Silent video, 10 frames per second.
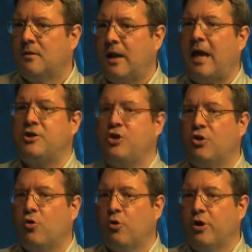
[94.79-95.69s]
Last
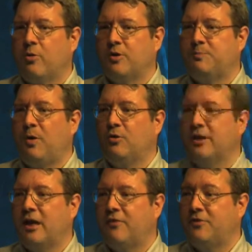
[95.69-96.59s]
year, Corridor was bold
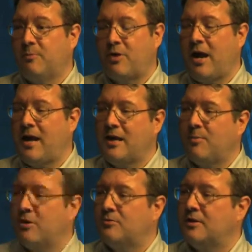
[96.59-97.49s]
enough to brag
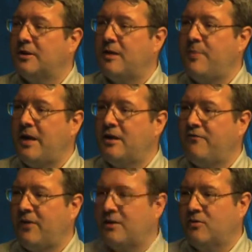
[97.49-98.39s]
about that they pay an
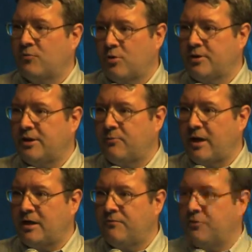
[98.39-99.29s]
effective royalty
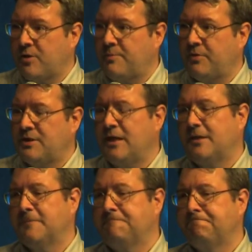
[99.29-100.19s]
rate of 3%.
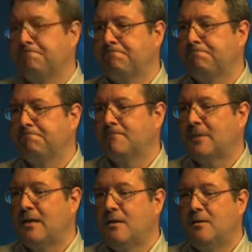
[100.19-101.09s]

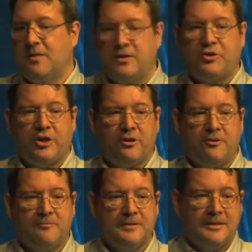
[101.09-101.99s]
This
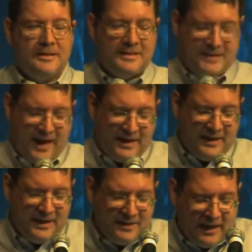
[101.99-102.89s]
year,
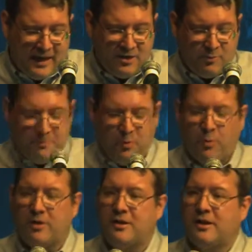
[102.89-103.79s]
sadly, they had to
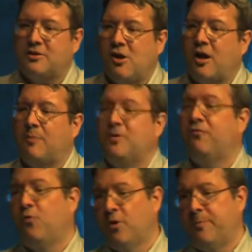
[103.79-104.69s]
report that it's gone up to
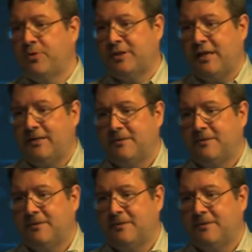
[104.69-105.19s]
4%.